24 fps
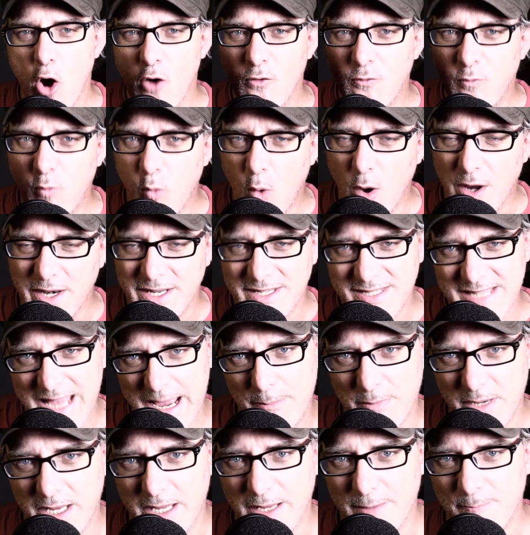of what is
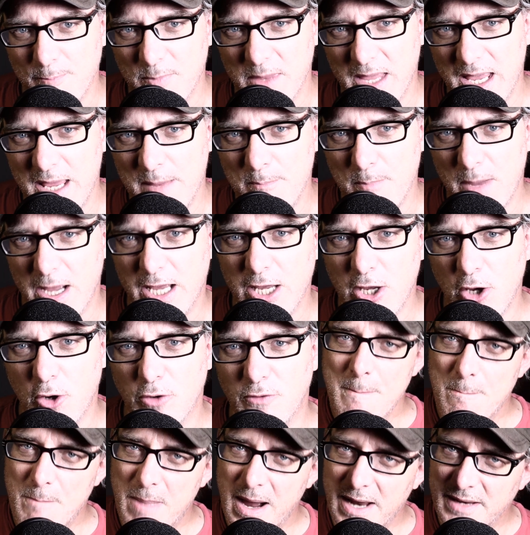happening in my
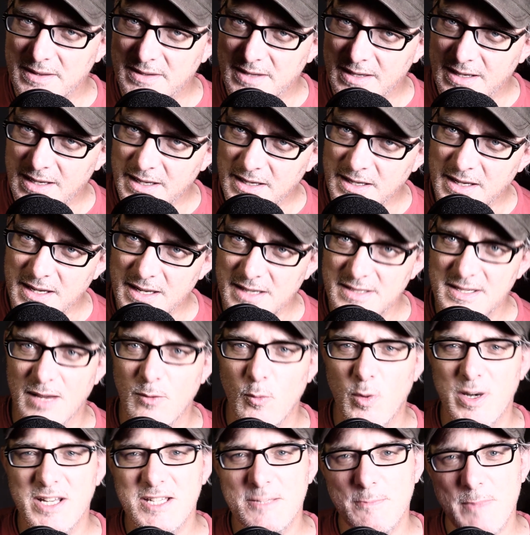code by
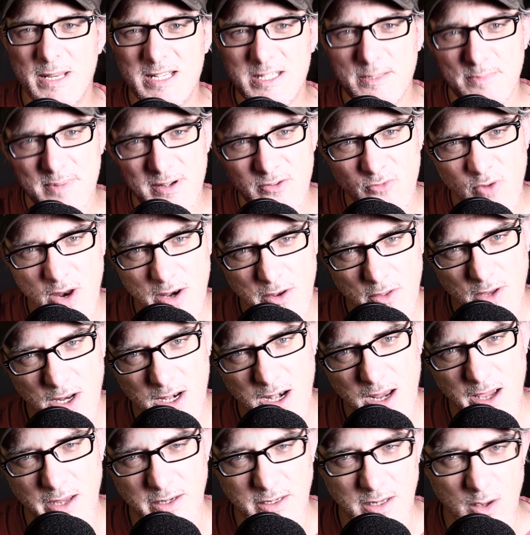delineating what is meant to be run on the
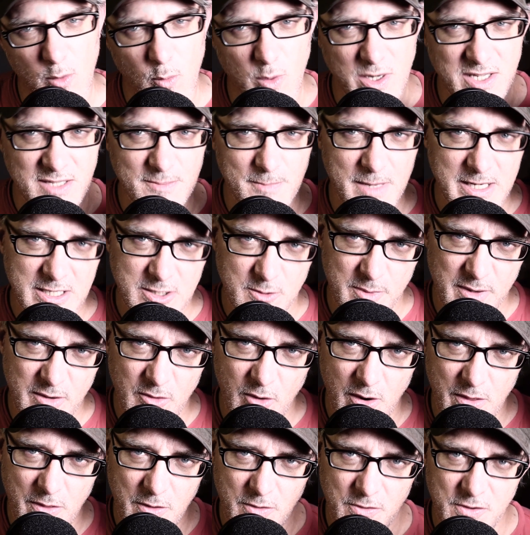client and what is meant to be
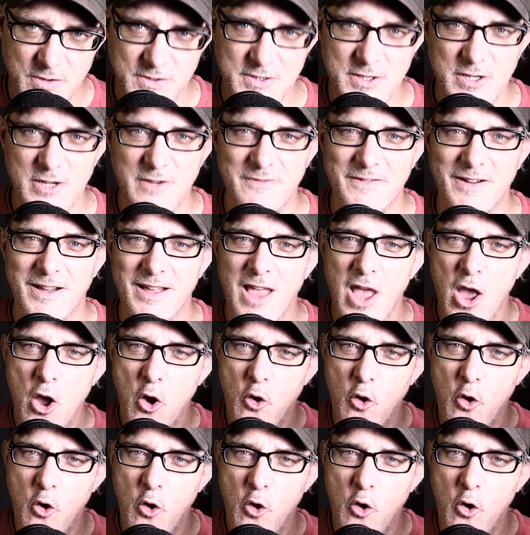run on the server.